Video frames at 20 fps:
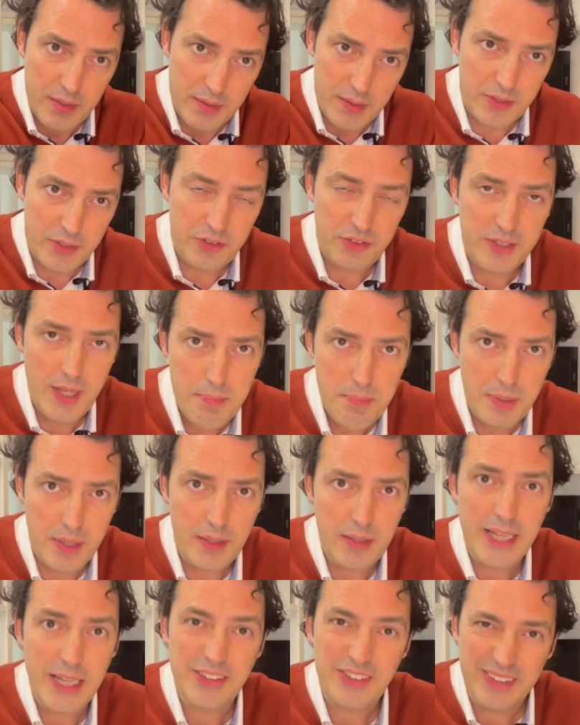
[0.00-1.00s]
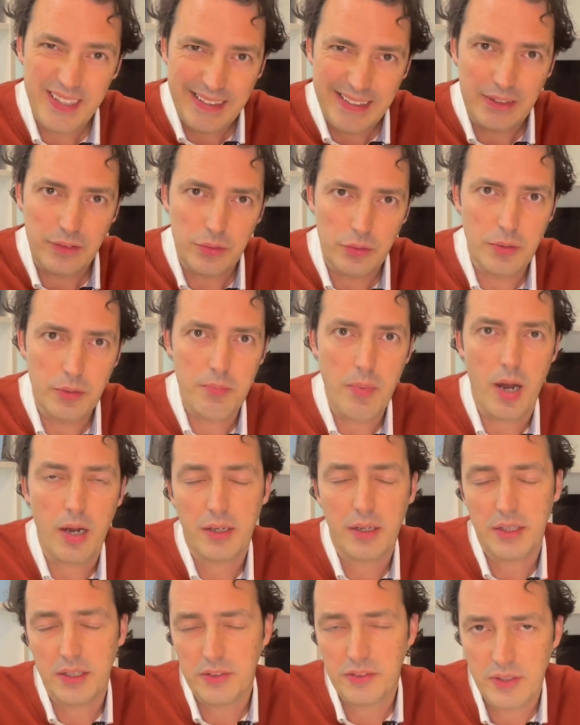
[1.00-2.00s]
step in, let's get into the
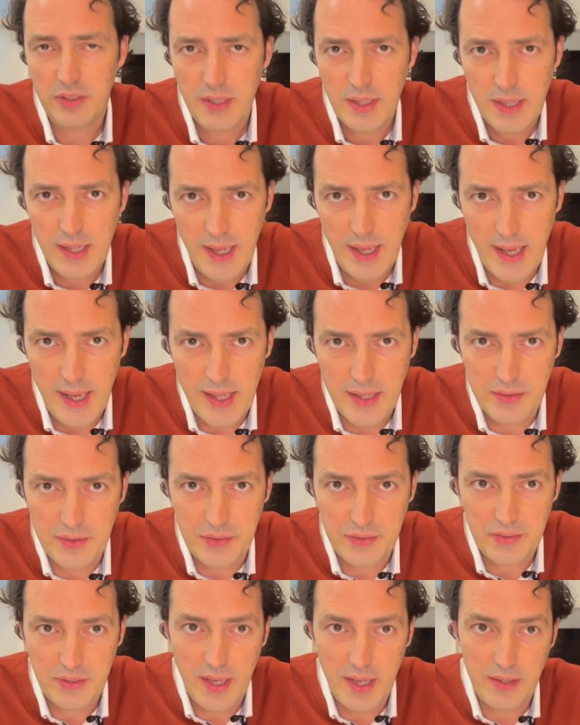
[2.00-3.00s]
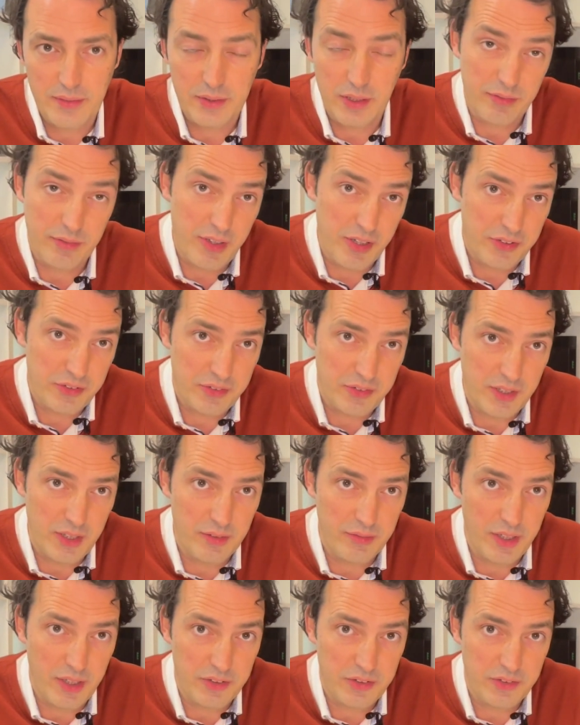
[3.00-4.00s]
market and invest
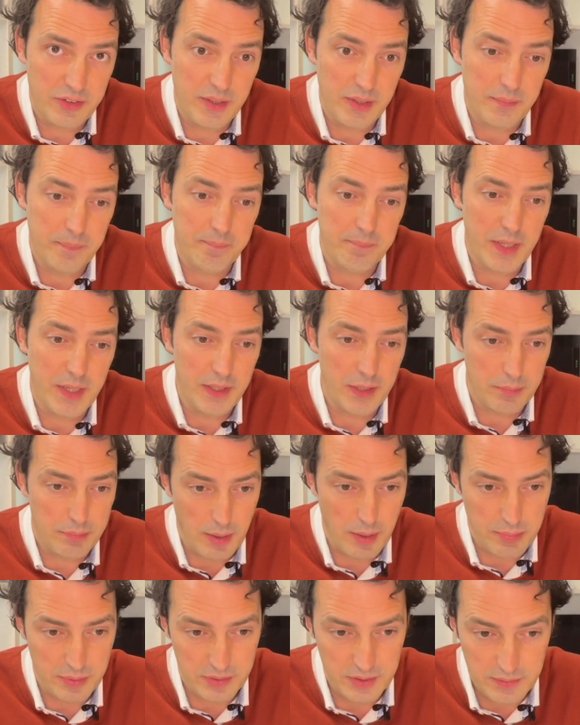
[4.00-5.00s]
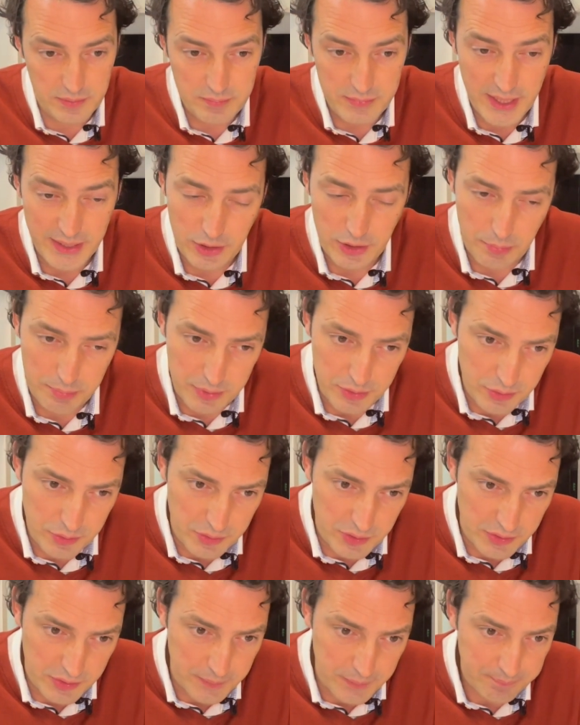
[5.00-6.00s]
in a property, take the
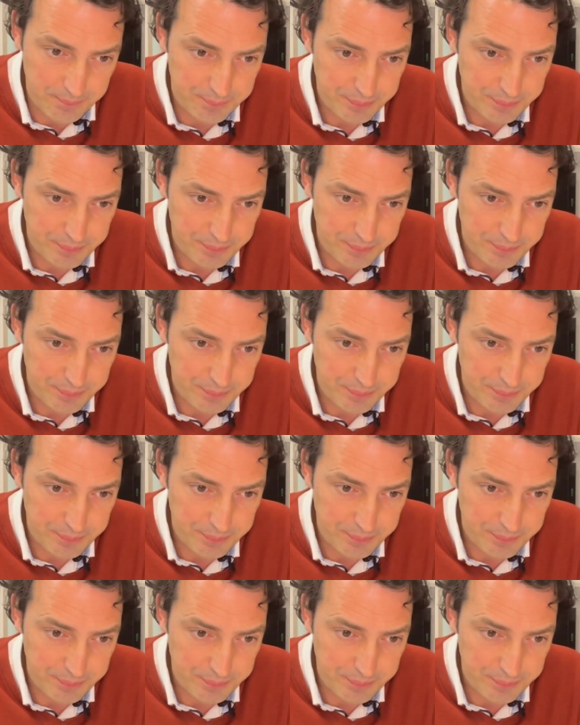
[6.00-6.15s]
opportunity.